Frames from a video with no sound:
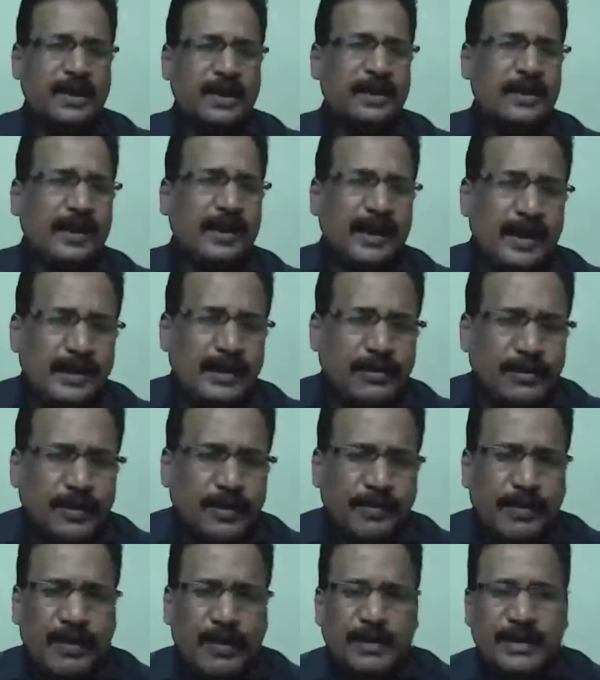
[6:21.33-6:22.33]
A to the
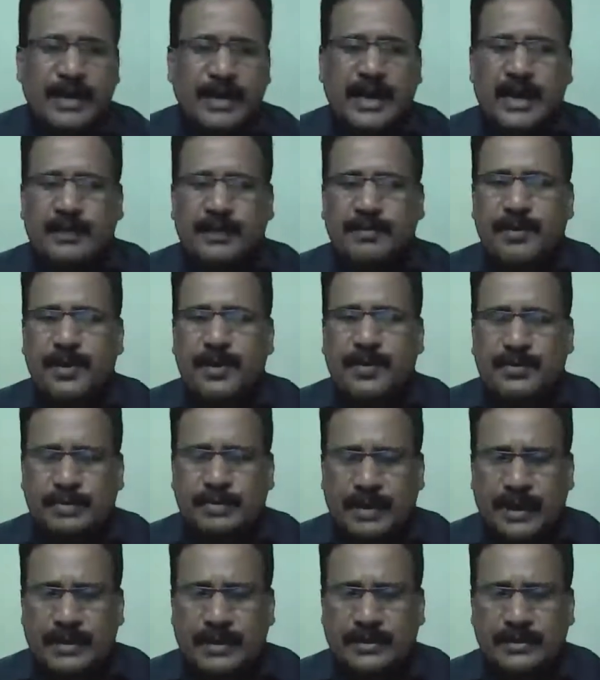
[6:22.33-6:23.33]
power k plus
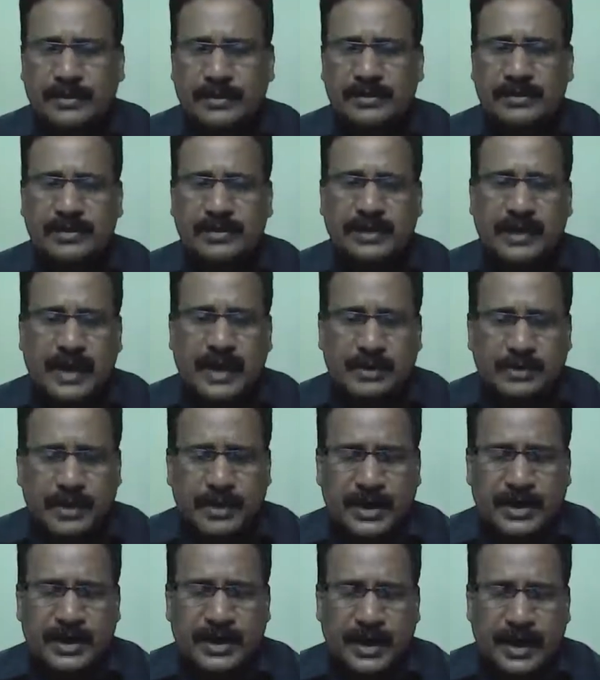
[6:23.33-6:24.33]
1 can be
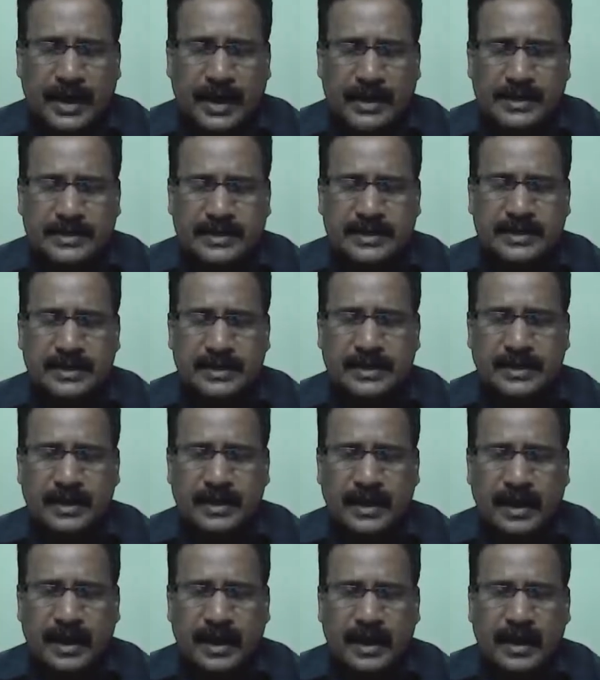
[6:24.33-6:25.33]
written as
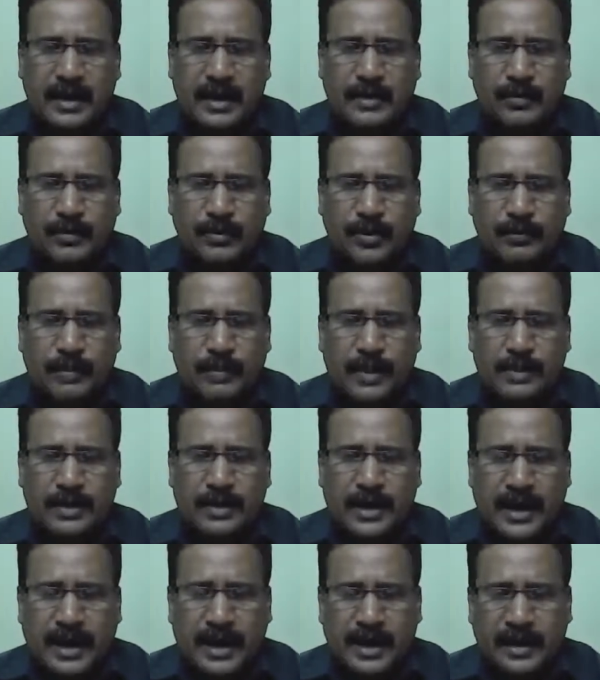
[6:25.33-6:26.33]
a to the power
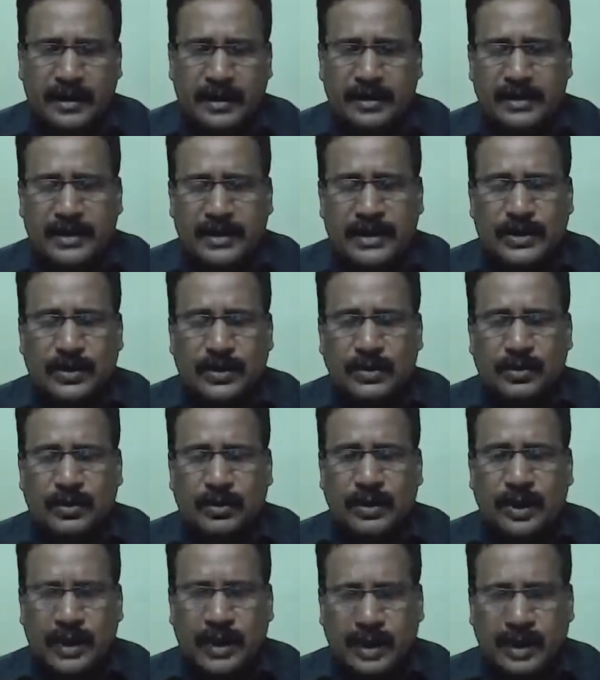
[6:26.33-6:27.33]
k
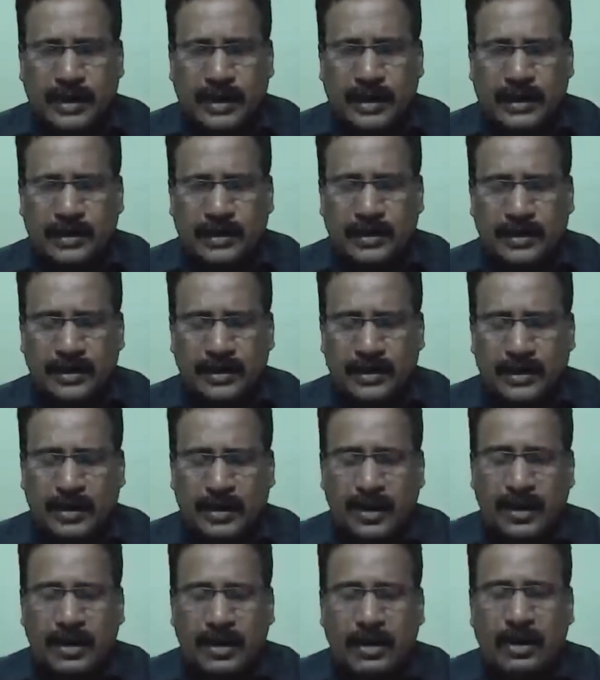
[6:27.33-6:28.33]
into a,
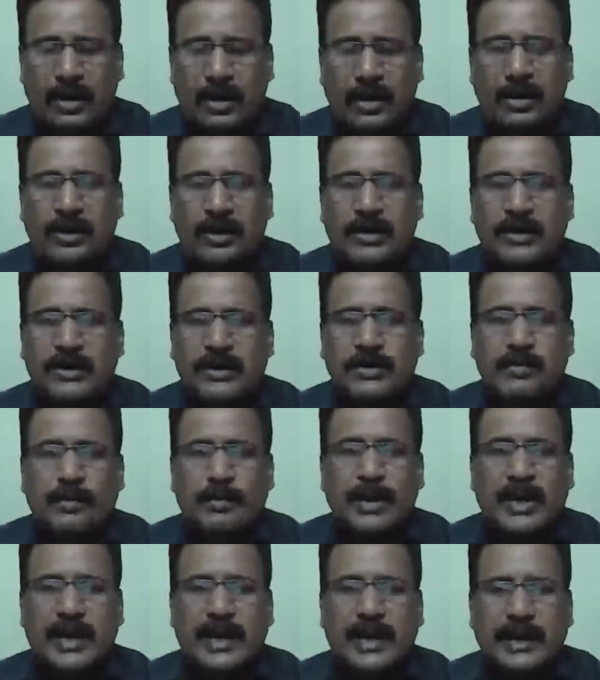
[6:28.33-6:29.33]
or you
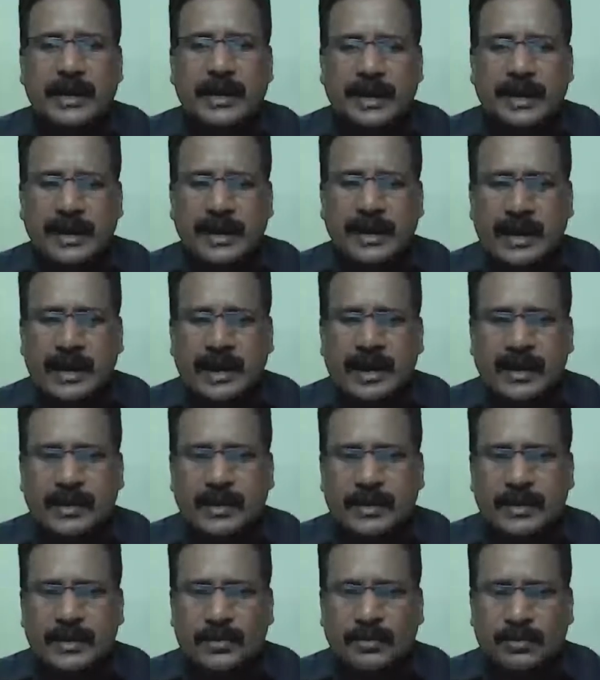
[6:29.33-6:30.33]
may write
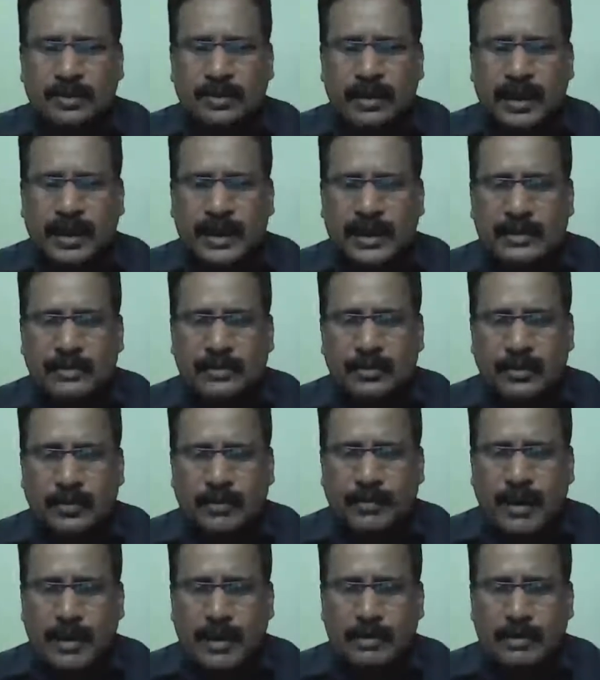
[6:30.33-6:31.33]
a into a to the
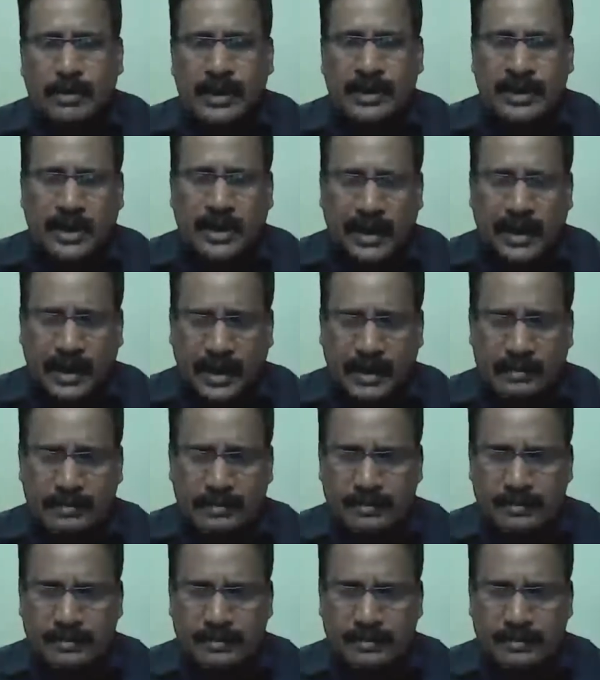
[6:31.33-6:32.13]
power k.